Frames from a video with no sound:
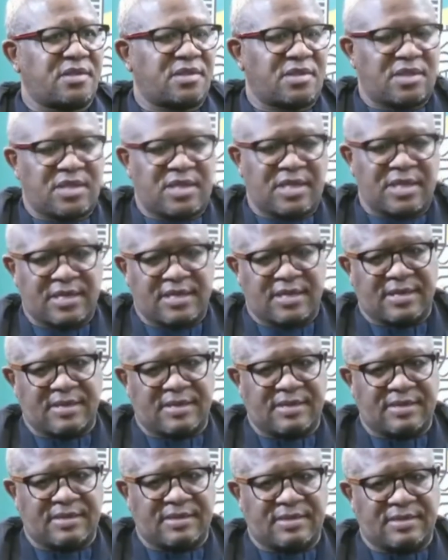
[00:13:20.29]

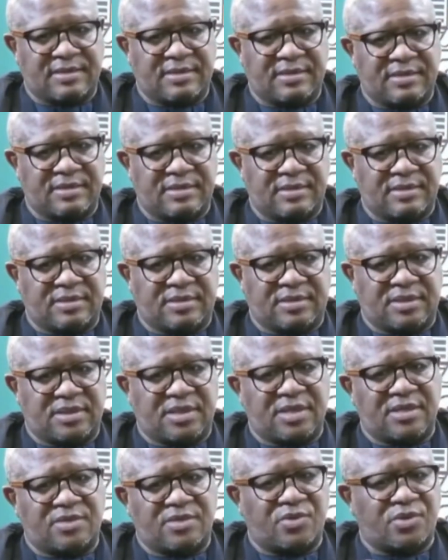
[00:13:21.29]

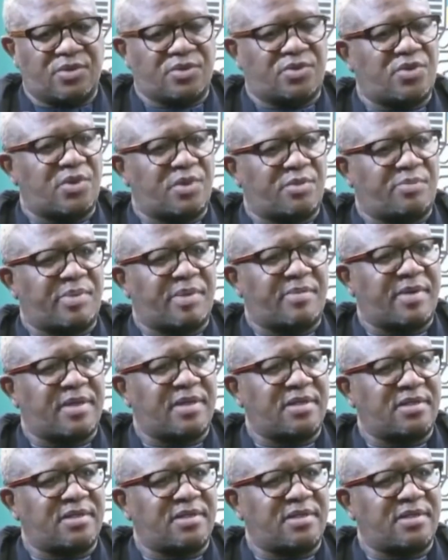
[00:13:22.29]
GNU is not permanent.